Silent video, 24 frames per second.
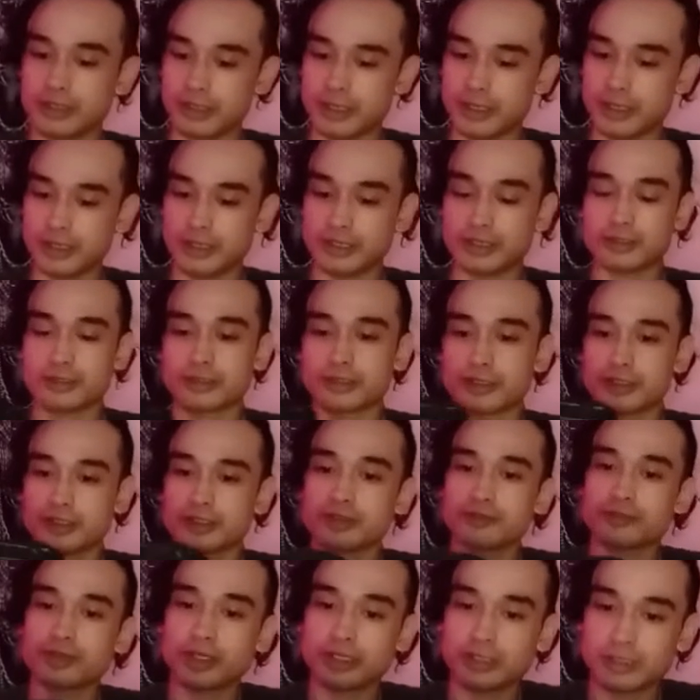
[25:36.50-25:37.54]
And it's
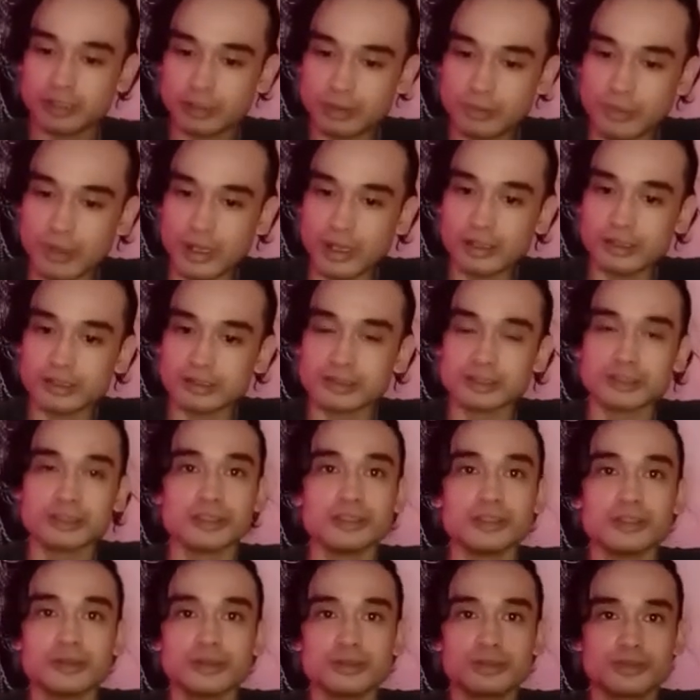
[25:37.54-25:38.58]
a very good quality. You
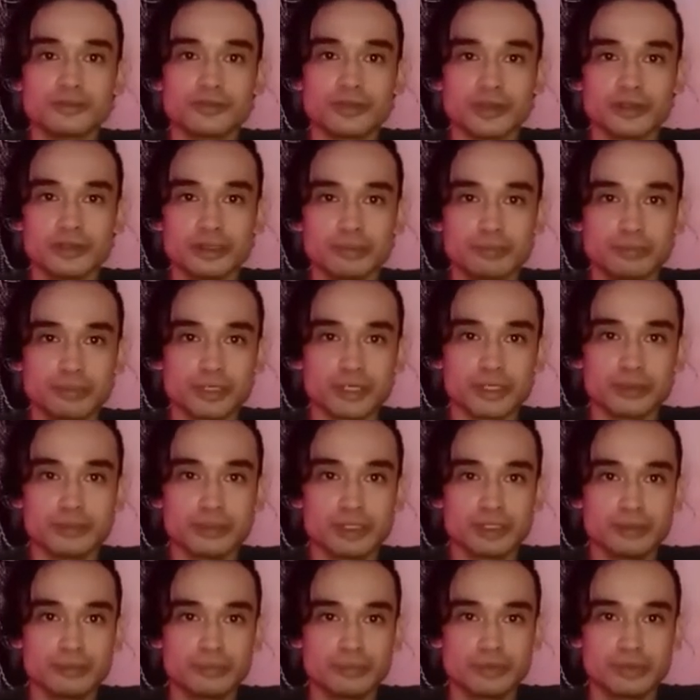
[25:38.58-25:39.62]
know, it's a very
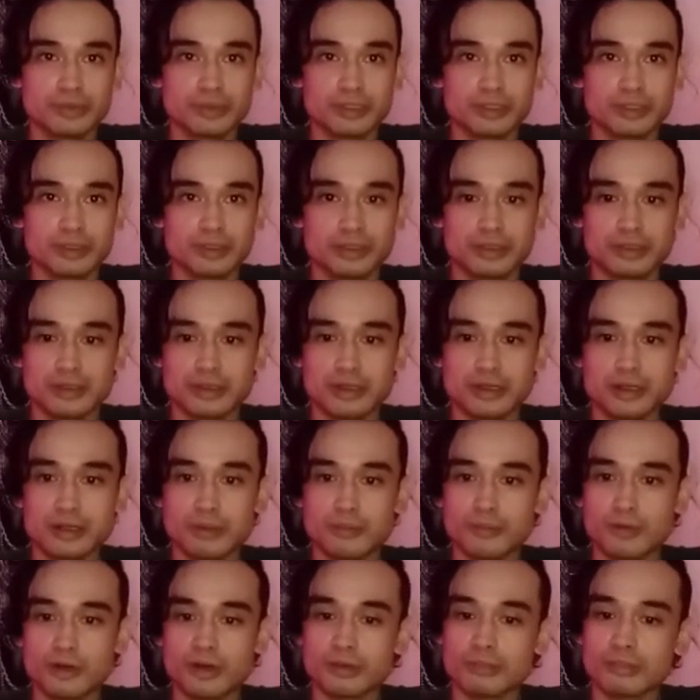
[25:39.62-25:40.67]
premium
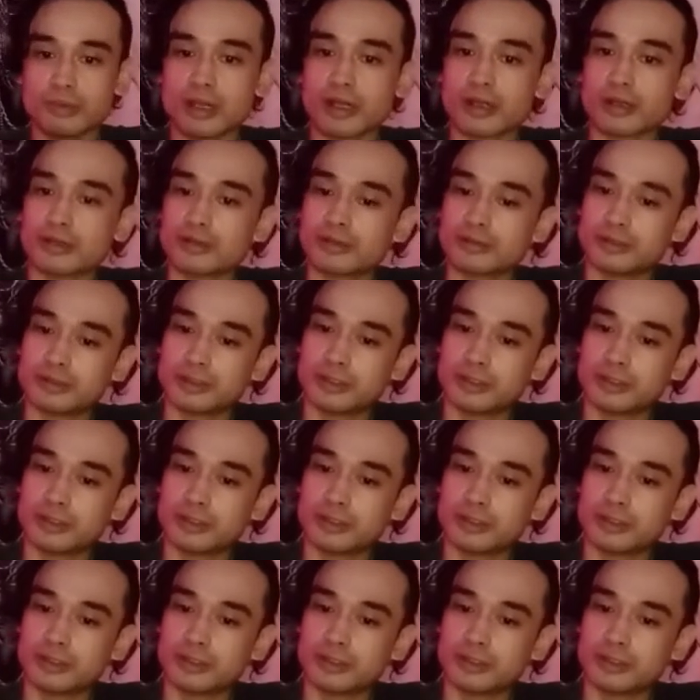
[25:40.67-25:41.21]
water bottle.